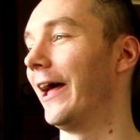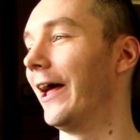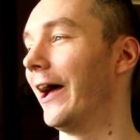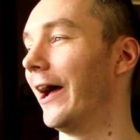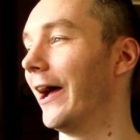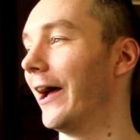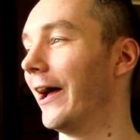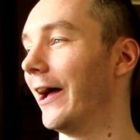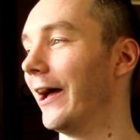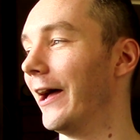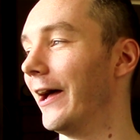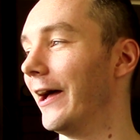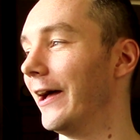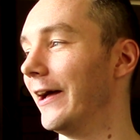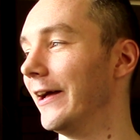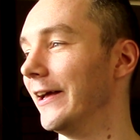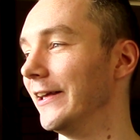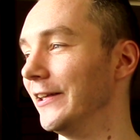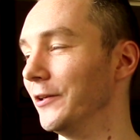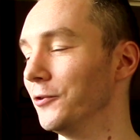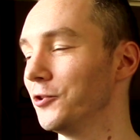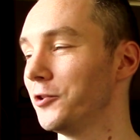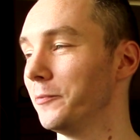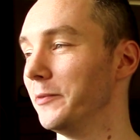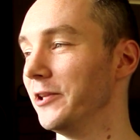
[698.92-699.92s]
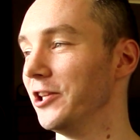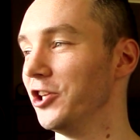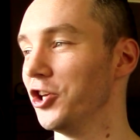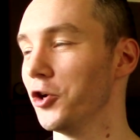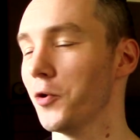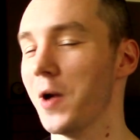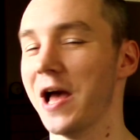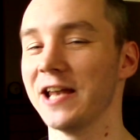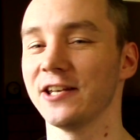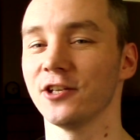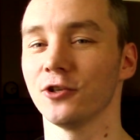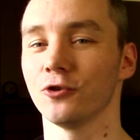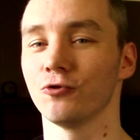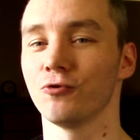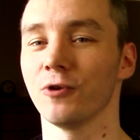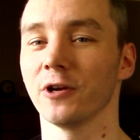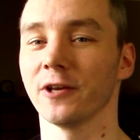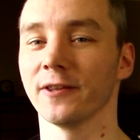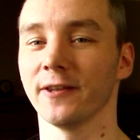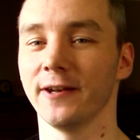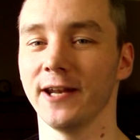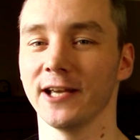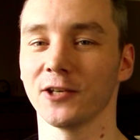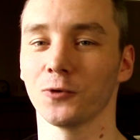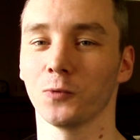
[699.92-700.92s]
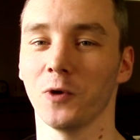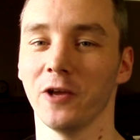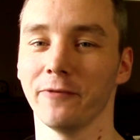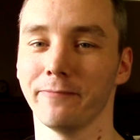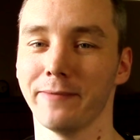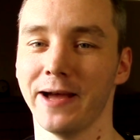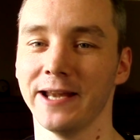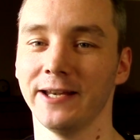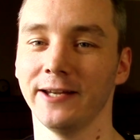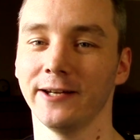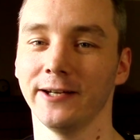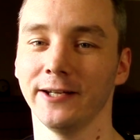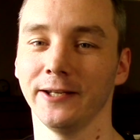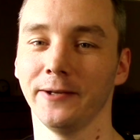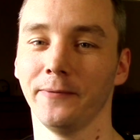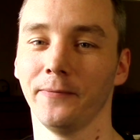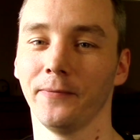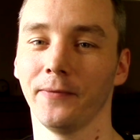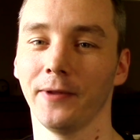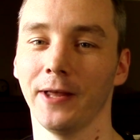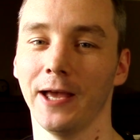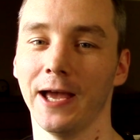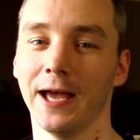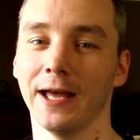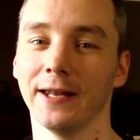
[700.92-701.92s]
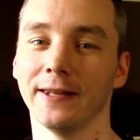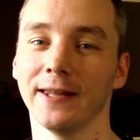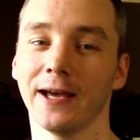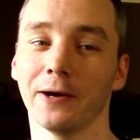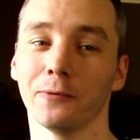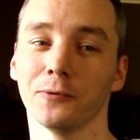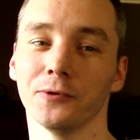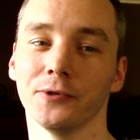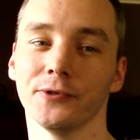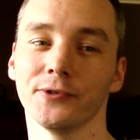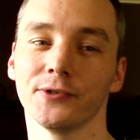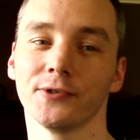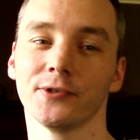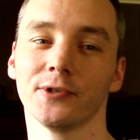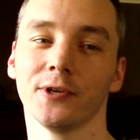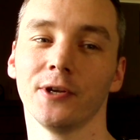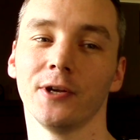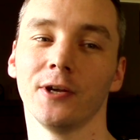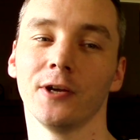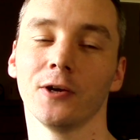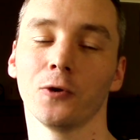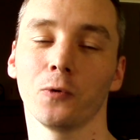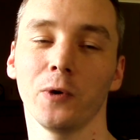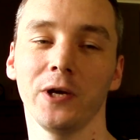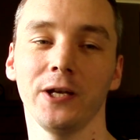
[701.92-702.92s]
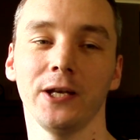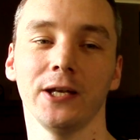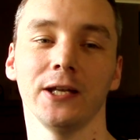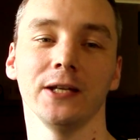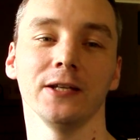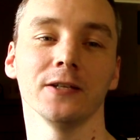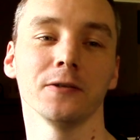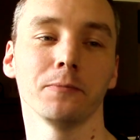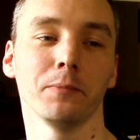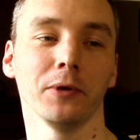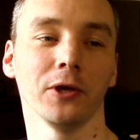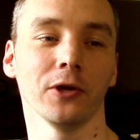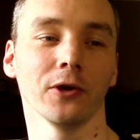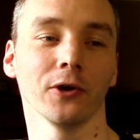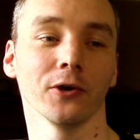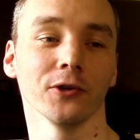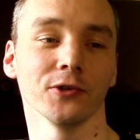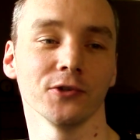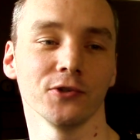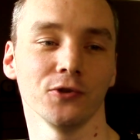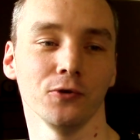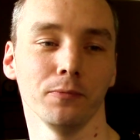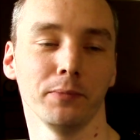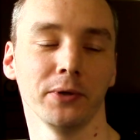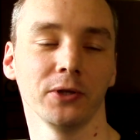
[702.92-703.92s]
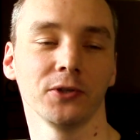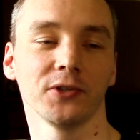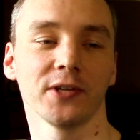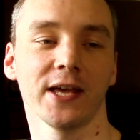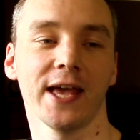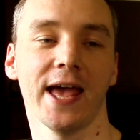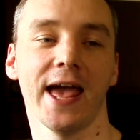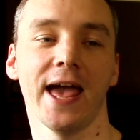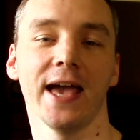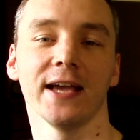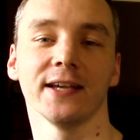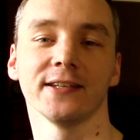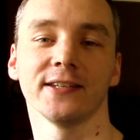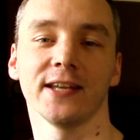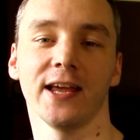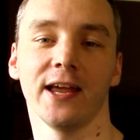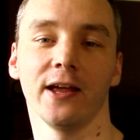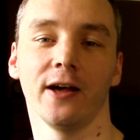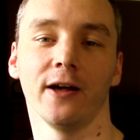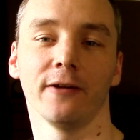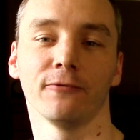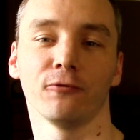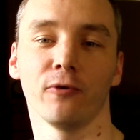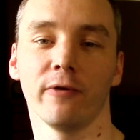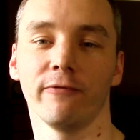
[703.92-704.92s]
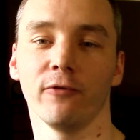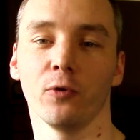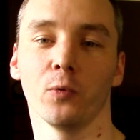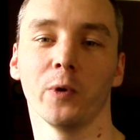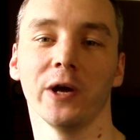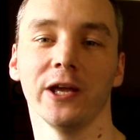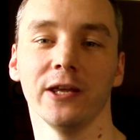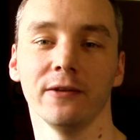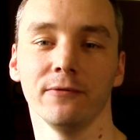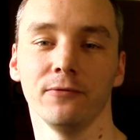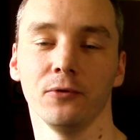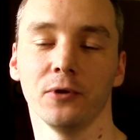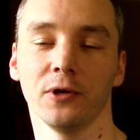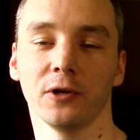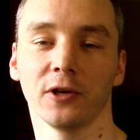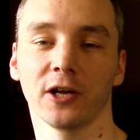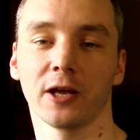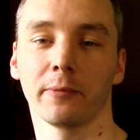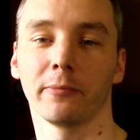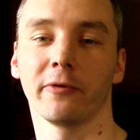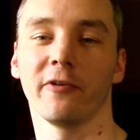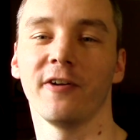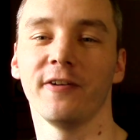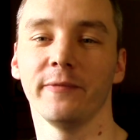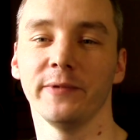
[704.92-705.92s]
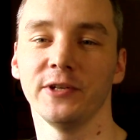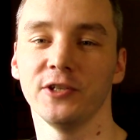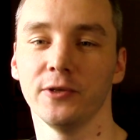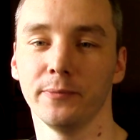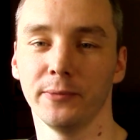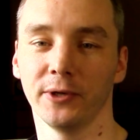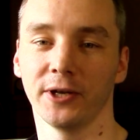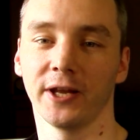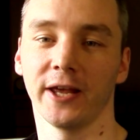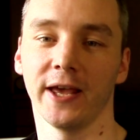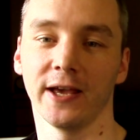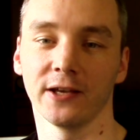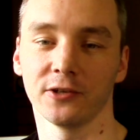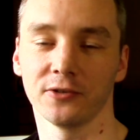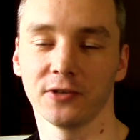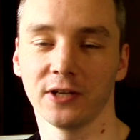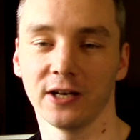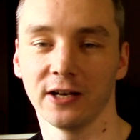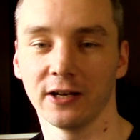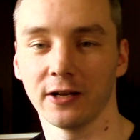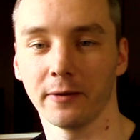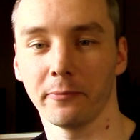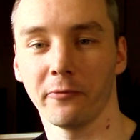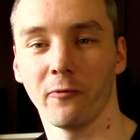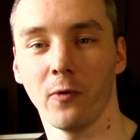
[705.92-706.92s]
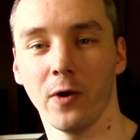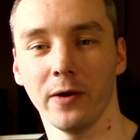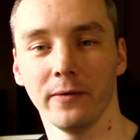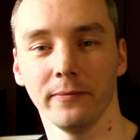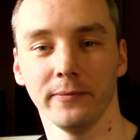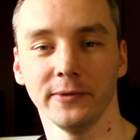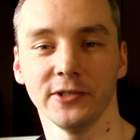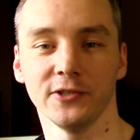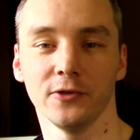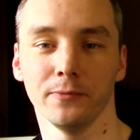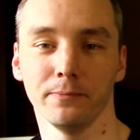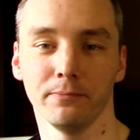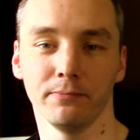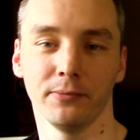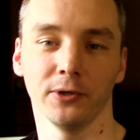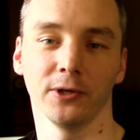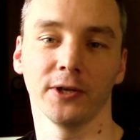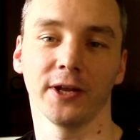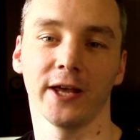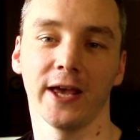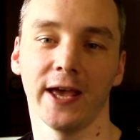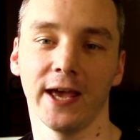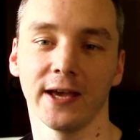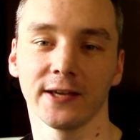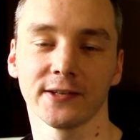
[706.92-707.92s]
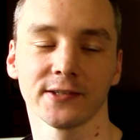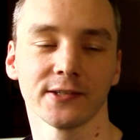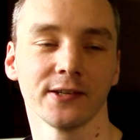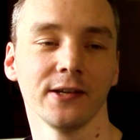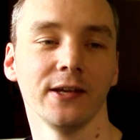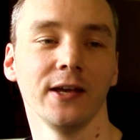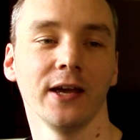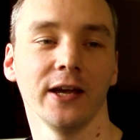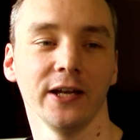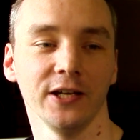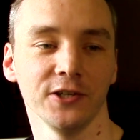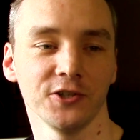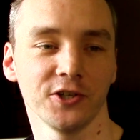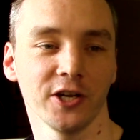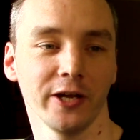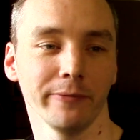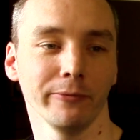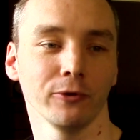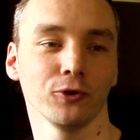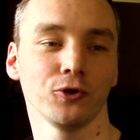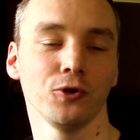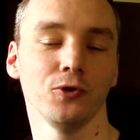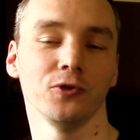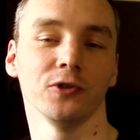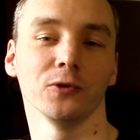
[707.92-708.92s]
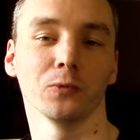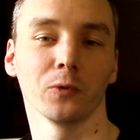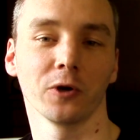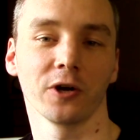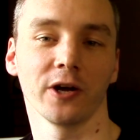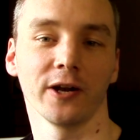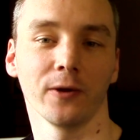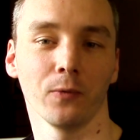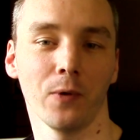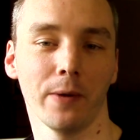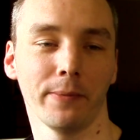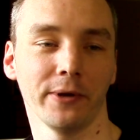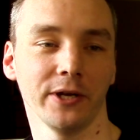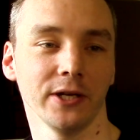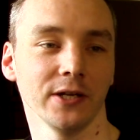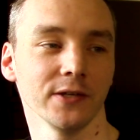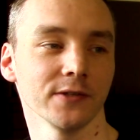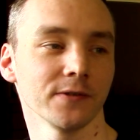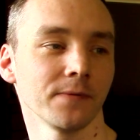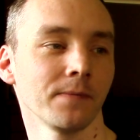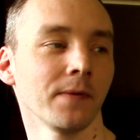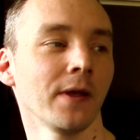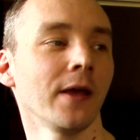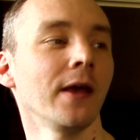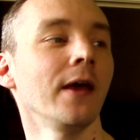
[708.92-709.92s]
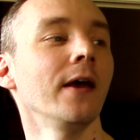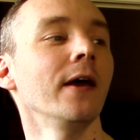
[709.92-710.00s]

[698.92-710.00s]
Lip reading: it used to be you had to trigger the next wave manually, and that was quite neat because you built a hex after every wave. You kill a couple of enemies, you build a hex. You kill a couple of enemies, you build a hex. And each time you're choosing what kind of weapon it is.